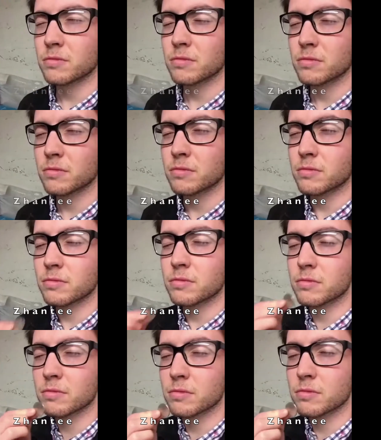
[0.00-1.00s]

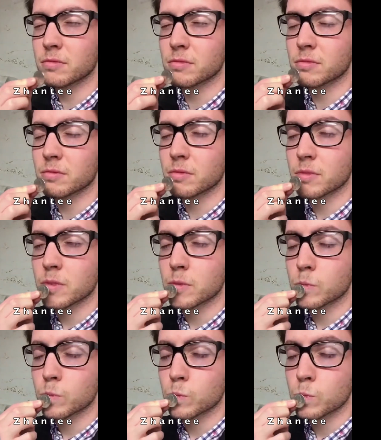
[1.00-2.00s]

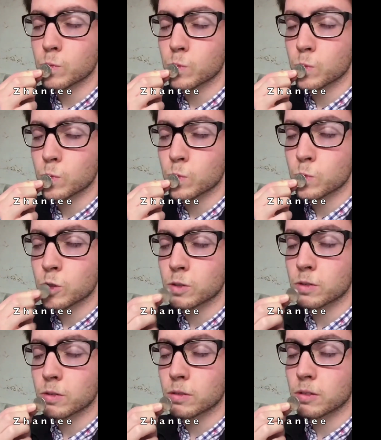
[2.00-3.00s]

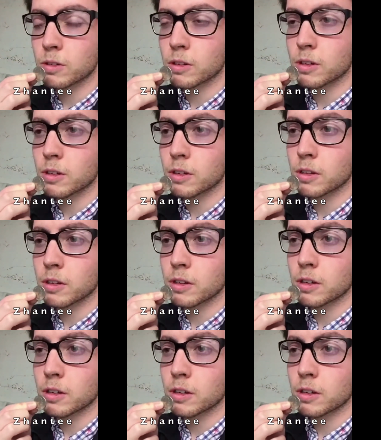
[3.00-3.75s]
Nobody speaks.